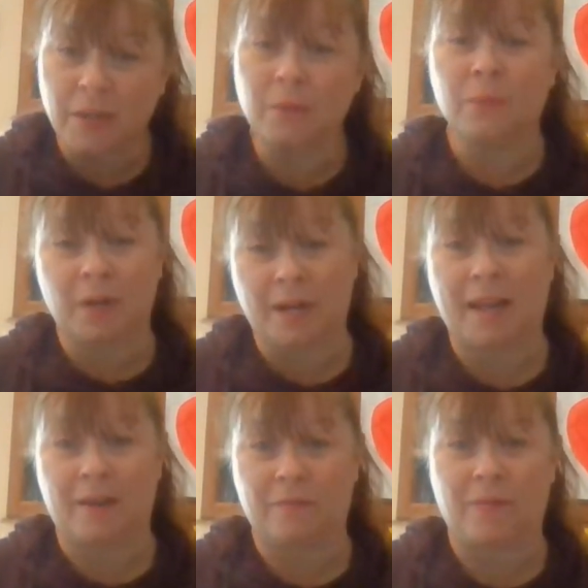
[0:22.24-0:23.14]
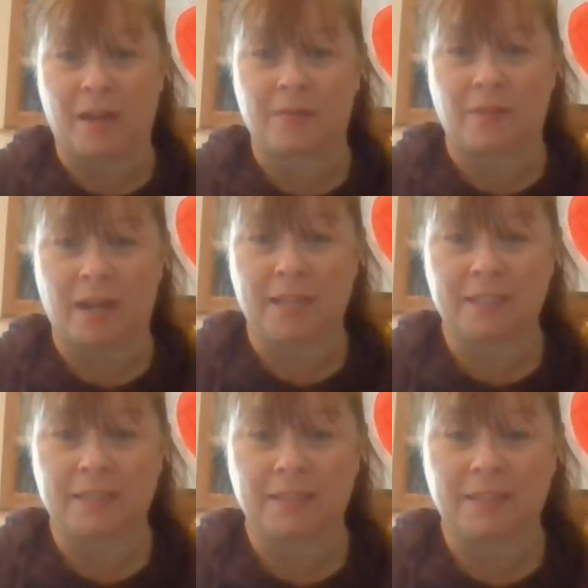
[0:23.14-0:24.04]
and we're gonna have fun,
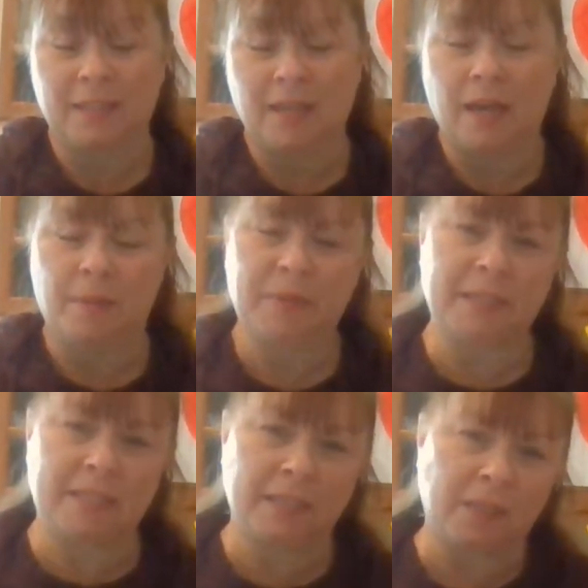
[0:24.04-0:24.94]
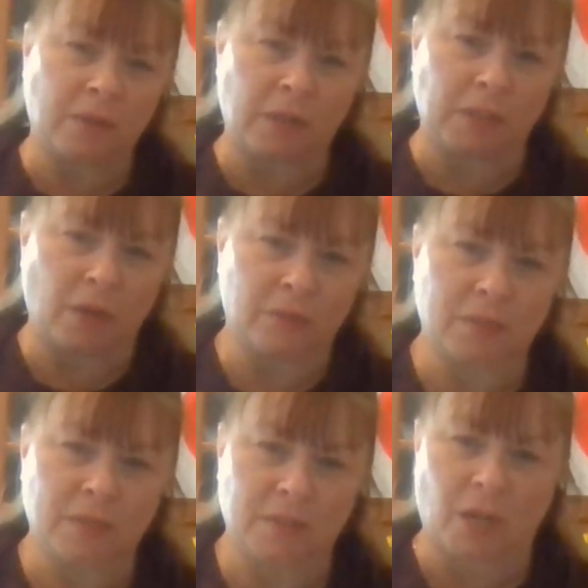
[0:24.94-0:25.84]
right? We're gonna sing a little hello
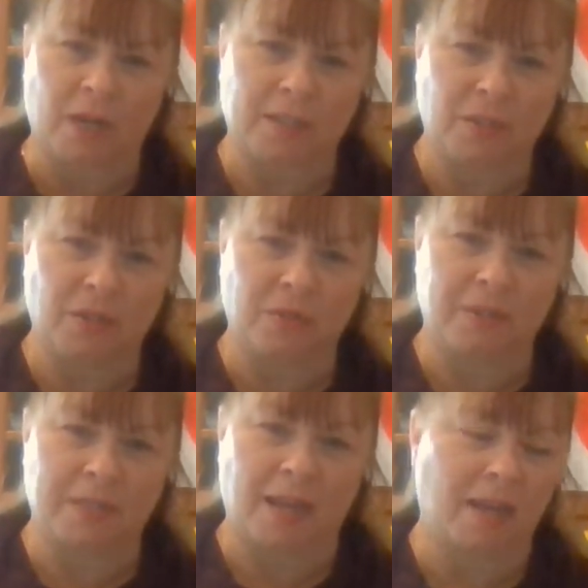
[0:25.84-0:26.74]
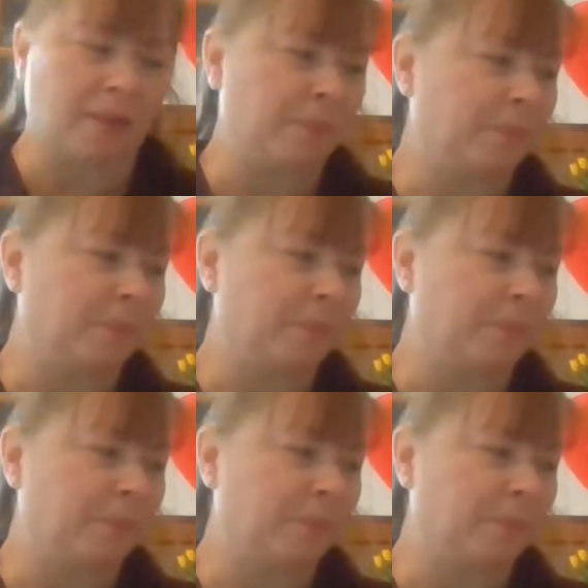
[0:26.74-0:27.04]
song to you today.